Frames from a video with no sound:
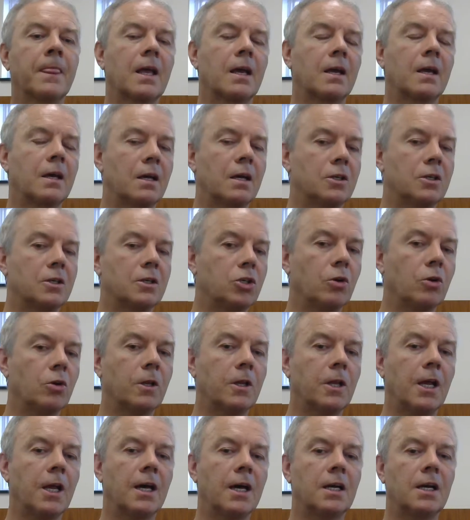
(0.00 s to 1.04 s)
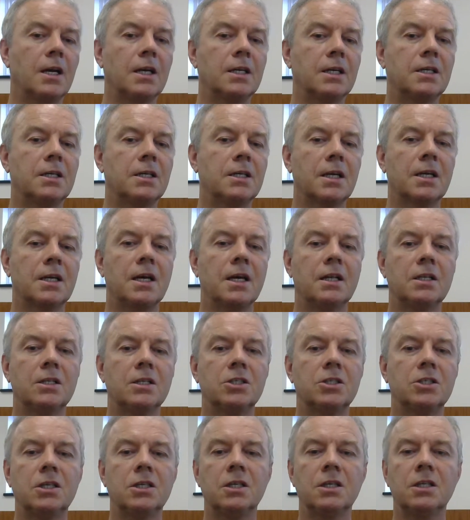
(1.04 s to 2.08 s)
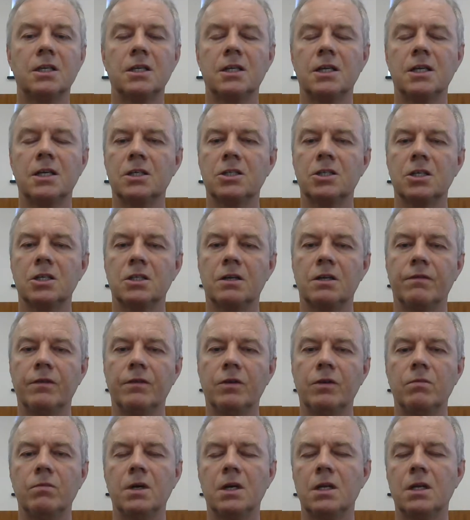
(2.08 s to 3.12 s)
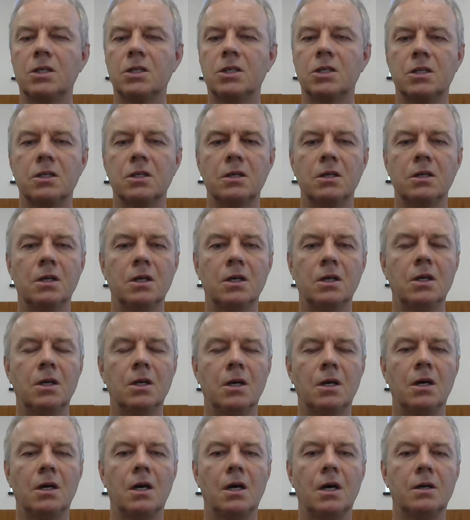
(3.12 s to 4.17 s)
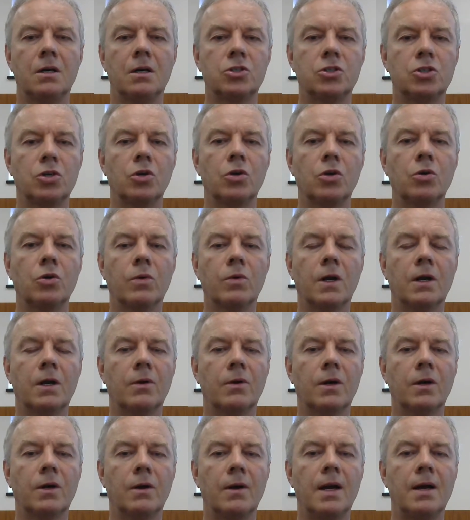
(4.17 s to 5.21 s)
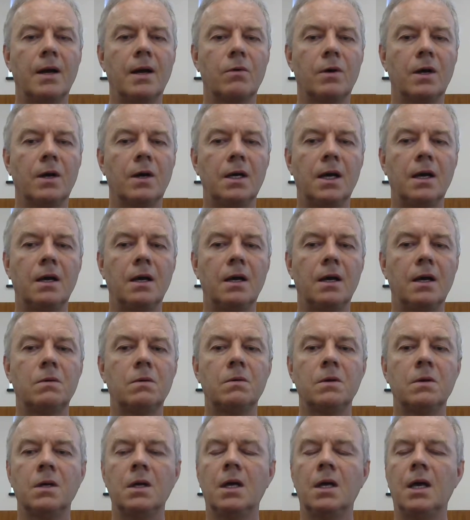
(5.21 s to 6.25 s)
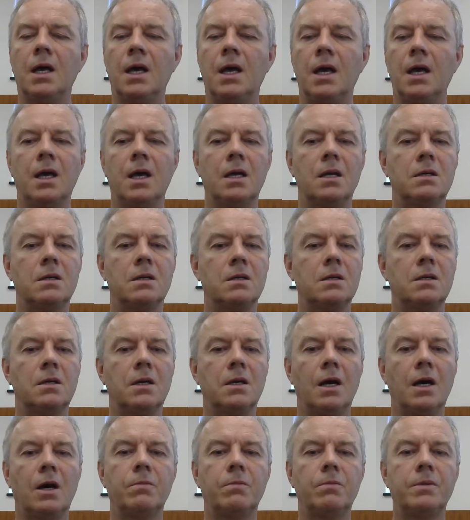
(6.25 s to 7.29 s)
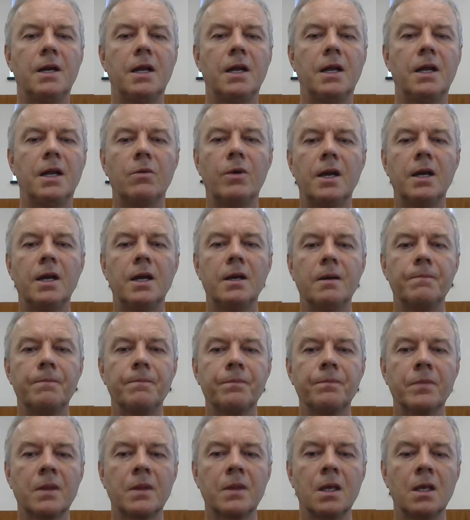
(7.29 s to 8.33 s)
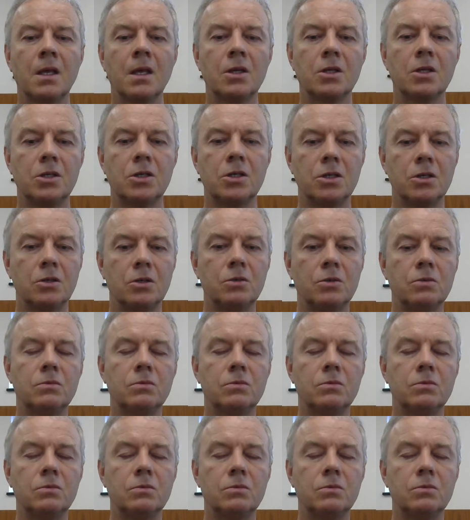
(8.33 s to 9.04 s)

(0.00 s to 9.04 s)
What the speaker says: show you the online technology that takes just a few minutes to show you where you're at right now, and help in any way to